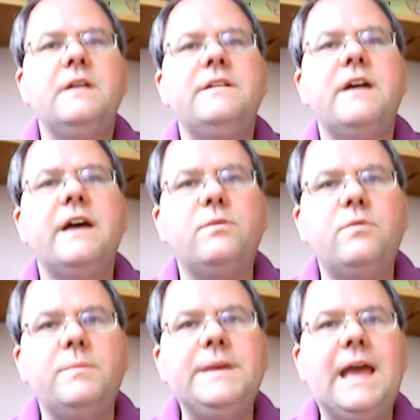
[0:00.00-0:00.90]
Not that
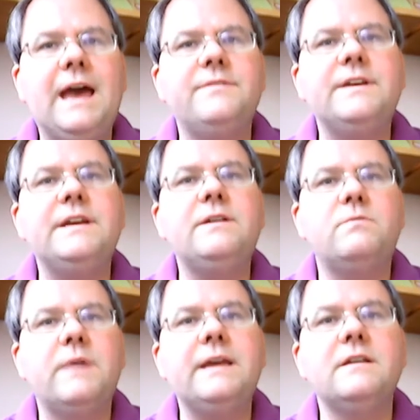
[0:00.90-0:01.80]
we'll be having
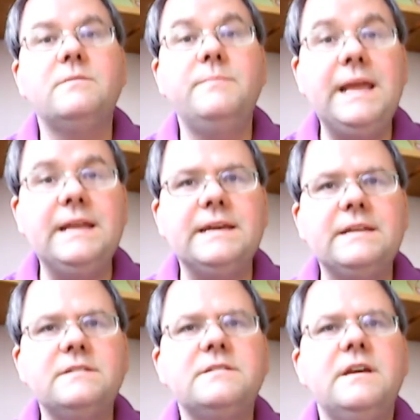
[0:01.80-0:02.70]
regular
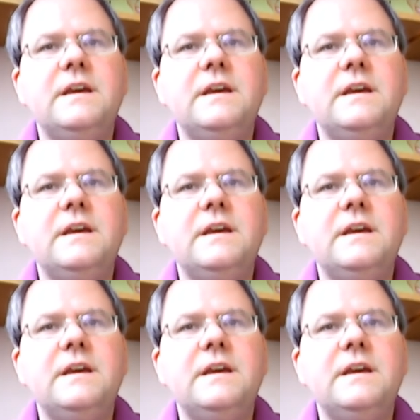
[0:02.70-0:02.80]
meetings.